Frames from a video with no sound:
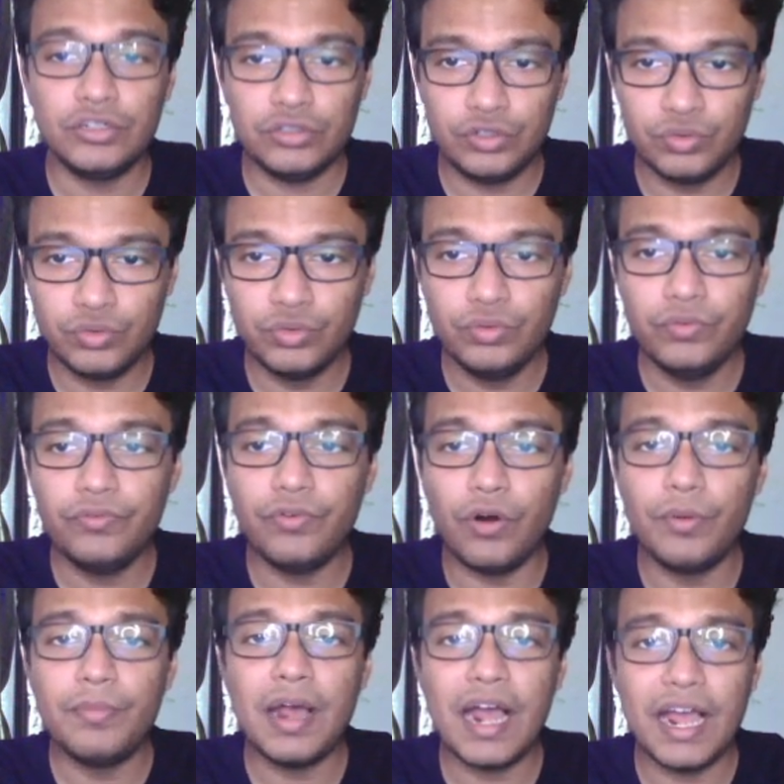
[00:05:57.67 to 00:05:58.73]
to
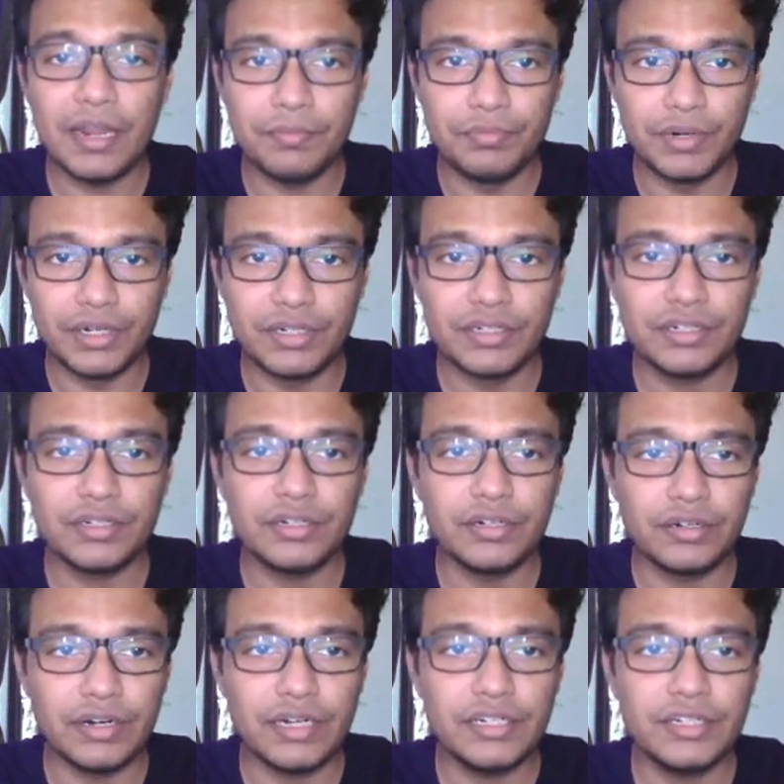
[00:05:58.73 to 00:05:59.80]
form hybrid,
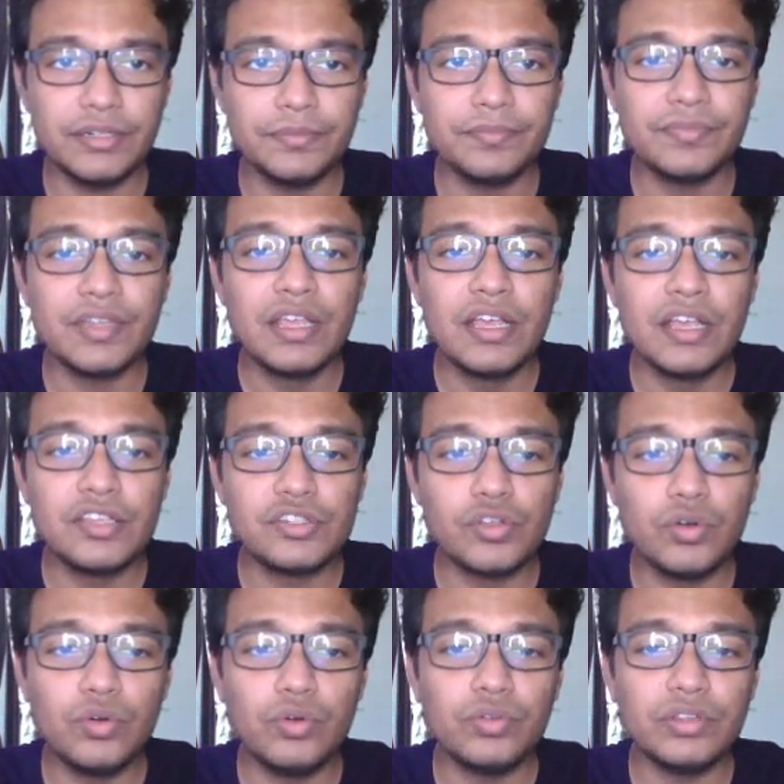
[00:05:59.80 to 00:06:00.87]
right?
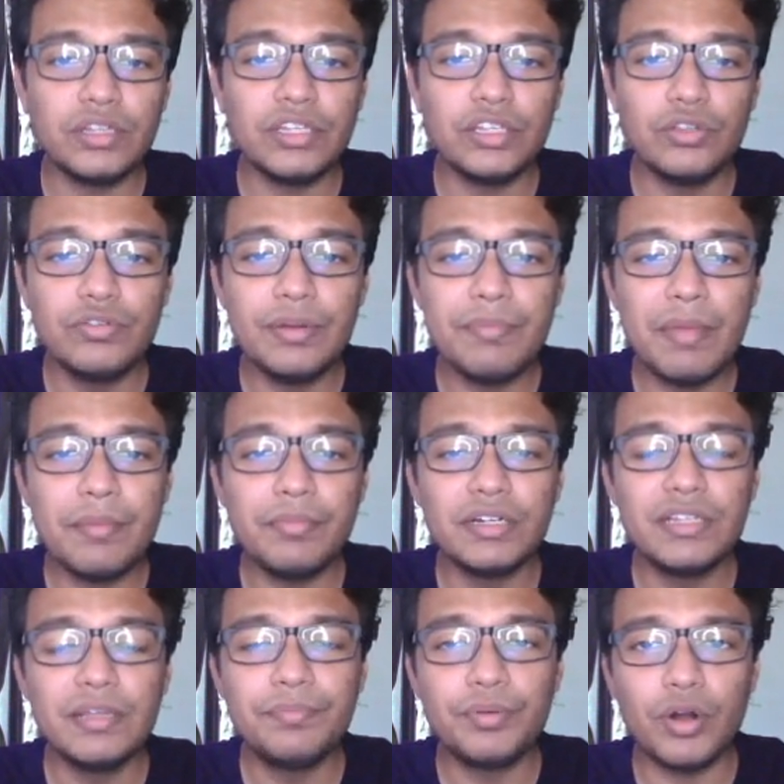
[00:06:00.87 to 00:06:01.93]
So you remember
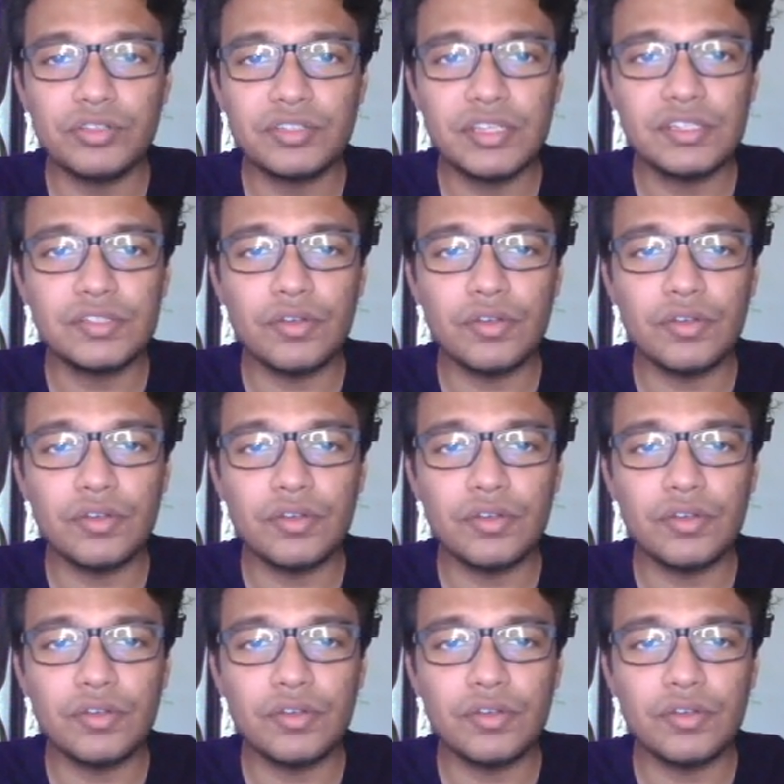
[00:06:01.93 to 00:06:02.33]
the process